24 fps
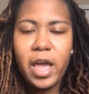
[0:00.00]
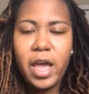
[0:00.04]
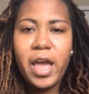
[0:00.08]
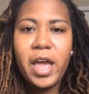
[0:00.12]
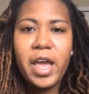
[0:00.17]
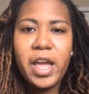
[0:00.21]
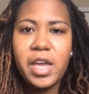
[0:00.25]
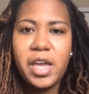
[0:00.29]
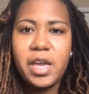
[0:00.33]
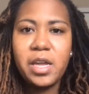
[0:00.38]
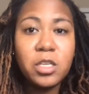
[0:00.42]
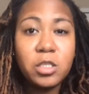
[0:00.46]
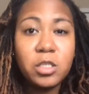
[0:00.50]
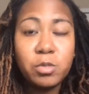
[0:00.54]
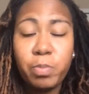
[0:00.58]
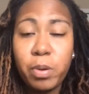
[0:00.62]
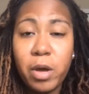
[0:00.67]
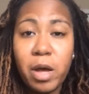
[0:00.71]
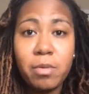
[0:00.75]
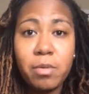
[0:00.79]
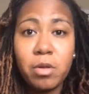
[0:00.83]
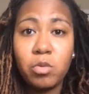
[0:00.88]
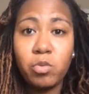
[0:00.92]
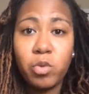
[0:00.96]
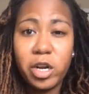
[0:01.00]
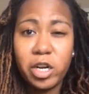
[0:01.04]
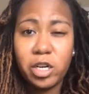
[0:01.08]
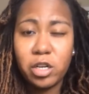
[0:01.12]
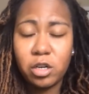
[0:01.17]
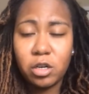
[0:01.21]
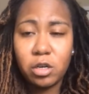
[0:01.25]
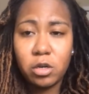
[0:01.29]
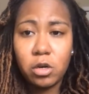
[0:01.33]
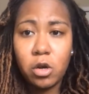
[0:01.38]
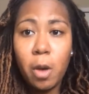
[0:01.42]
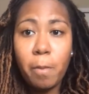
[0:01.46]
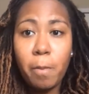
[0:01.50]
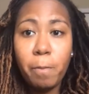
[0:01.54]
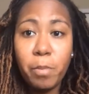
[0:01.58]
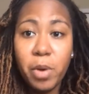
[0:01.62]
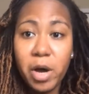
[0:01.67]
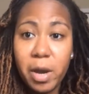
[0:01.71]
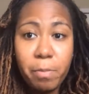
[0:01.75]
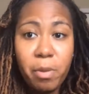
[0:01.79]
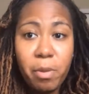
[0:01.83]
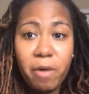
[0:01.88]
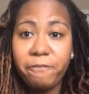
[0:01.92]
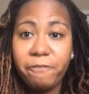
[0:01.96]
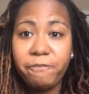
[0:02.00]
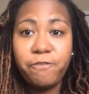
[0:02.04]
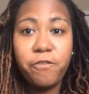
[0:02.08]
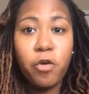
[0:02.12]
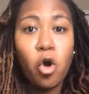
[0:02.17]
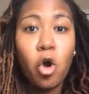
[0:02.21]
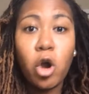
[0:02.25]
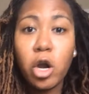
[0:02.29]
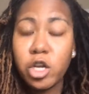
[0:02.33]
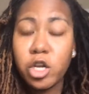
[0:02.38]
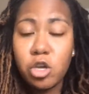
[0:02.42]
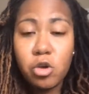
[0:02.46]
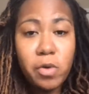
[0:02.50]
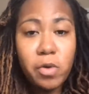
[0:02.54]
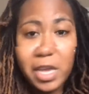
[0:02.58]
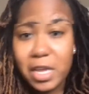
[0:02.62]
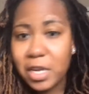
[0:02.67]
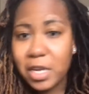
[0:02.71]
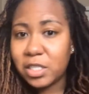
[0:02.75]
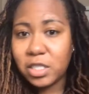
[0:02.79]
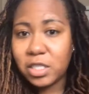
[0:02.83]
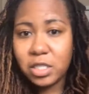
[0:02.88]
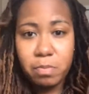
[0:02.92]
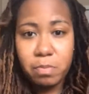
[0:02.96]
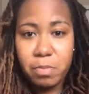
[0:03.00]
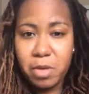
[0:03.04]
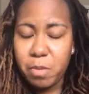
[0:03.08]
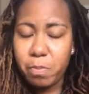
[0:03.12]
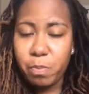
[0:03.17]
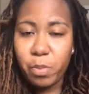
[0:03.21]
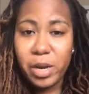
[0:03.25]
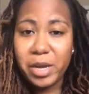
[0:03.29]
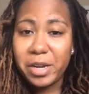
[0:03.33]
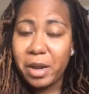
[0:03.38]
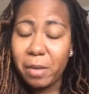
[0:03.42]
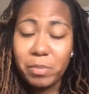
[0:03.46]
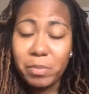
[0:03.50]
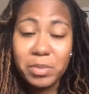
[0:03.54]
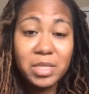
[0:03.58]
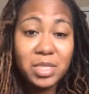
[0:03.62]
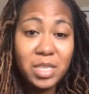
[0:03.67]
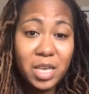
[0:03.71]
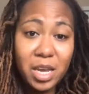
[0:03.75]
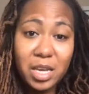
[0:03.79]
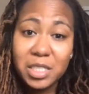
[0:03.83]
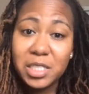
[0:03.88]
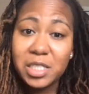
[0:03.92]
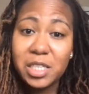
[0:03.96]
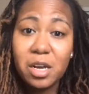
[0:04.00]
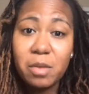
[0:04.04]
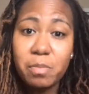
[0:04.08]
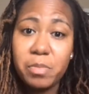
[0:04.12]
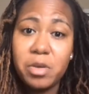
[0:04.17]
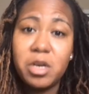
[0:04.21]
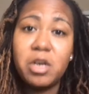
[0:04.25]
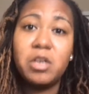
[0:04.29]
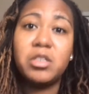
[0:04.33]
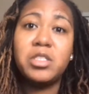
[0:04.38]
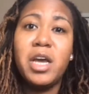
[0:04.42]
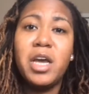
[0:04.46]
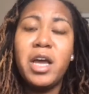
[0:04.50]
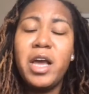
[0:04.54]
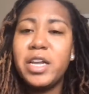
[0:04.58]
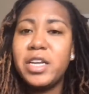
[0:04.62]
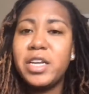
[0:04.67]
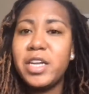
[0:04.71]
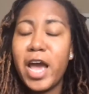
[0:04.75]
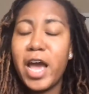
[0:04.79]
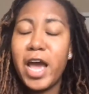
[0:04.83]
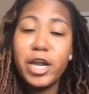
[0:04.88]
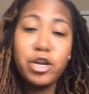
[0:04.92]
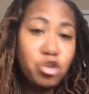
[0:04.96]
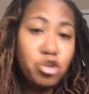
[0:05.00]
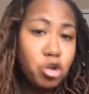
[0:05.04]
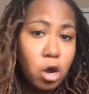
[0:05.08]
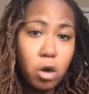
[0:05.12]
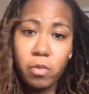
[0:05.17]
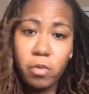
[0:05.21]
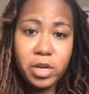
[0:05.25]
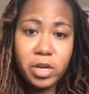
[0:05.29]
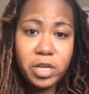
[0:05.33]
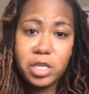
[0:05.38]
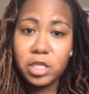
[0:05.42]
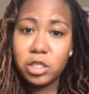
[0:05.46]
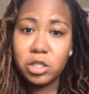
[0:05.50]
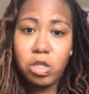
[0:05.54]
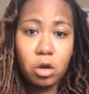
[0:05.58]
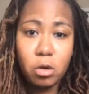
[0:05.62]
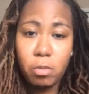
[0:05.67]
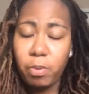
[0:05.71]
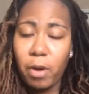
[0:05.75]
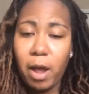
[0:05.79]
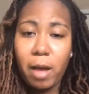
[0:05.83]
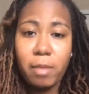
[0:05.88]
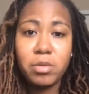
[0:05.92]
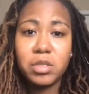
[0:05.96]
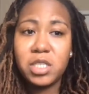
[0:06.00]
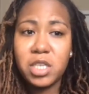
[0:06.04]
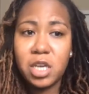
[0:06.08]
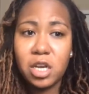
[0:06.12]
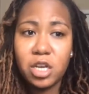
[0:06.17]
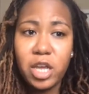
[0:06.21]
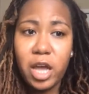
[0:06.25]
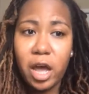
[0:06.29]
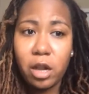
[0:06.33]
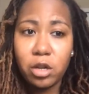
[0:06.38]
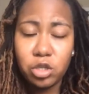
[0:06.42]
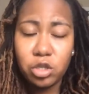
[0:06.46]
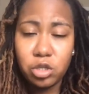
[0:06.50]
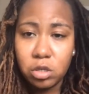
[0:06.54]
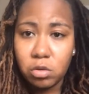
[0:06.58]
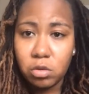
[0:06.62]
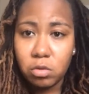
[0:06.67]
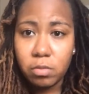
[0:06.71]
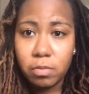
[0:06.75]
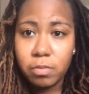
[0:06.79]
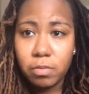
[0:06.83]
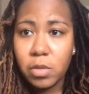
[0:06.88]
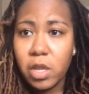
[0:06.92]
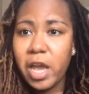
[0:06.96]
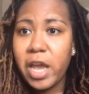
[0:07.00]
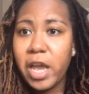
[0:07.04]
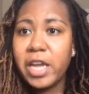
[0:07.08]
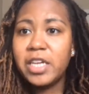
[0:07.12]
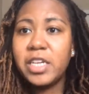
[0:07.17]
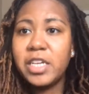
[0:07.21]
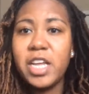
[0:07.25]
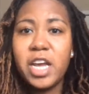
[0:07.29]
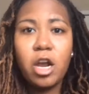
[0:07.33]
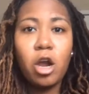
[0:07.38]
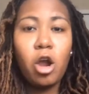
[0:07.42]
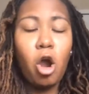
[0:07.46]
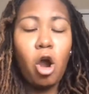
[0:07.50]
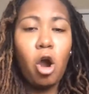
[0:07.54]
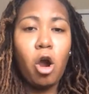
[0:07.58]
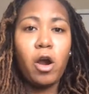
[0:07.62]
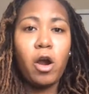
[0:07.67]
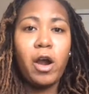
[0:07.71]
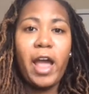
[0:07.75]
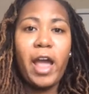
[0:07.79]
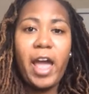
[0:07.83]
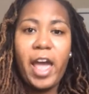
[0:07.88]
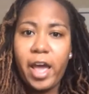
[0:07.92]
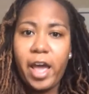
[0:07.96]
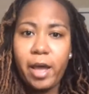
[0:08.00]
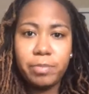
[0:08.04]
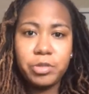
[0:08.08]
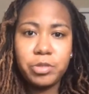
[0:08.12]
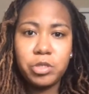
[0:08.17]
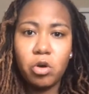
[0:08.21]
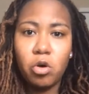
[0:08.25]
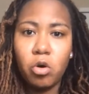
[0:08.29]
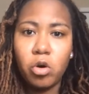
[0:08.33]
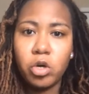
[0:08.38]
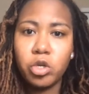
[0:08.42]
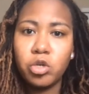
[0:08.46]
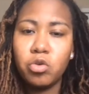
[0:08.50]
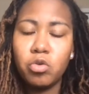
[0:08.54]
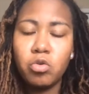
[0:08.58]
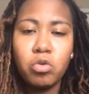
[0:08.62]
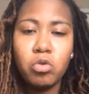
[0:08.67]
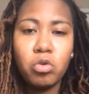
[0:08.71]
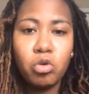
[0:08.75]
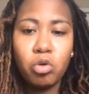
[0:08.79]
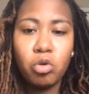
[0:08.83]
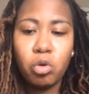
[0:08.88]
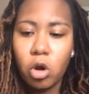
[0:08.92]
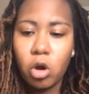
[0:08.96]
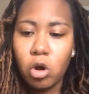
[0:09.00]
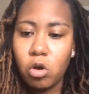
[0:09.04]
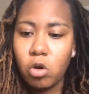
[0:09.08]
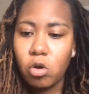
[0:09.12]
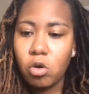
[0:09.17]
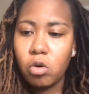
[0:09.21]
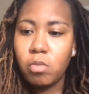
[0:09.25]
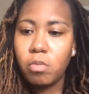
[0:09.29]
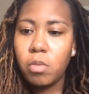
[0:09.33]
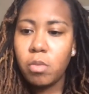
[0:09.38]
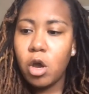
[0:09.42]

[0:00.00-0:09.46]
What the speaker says: it is public record. But before you hit the submit button, I'm gonna tell you something else that no one is gonna probably tell y'all to do. There are apps on Google Chrome,